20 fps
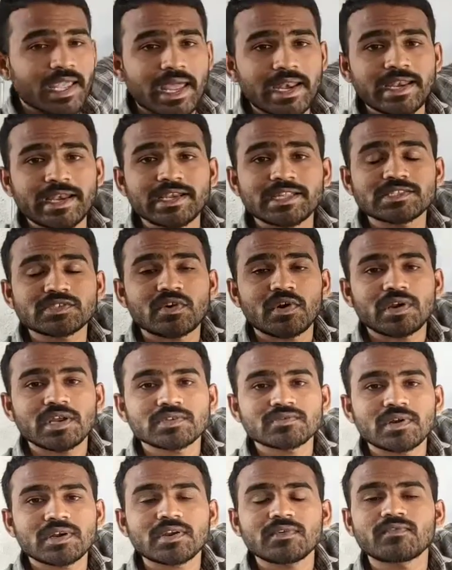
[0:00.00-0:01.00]
And it is called
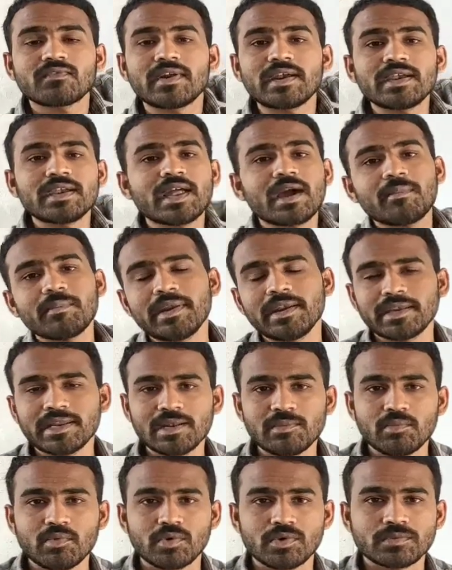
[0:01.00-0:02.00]
as what?
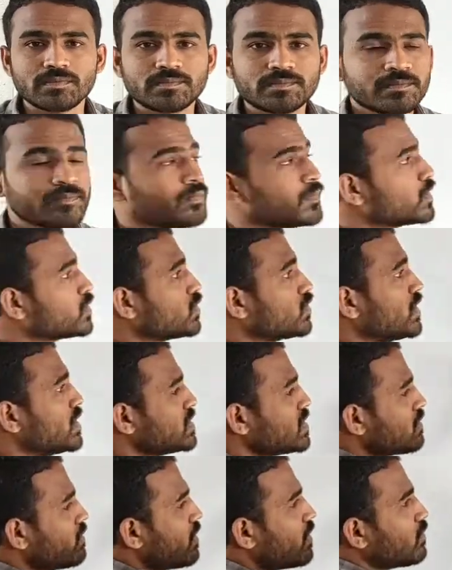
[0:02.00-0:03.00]
Fundamental mode. So
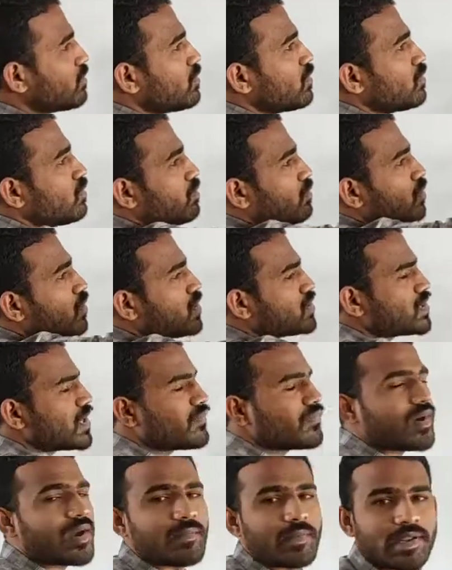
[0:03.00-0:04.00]
these are what? Modes
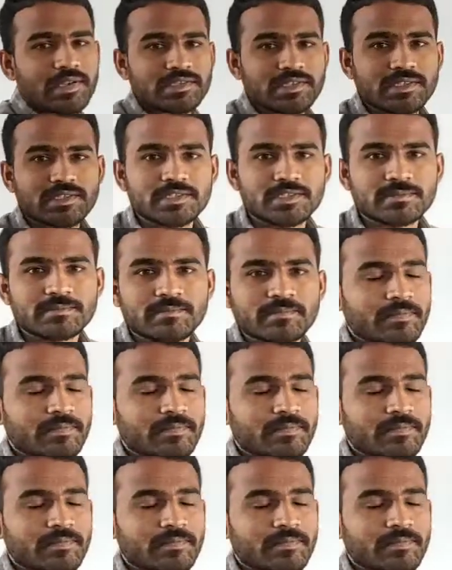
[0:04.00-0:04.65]
of vibrations.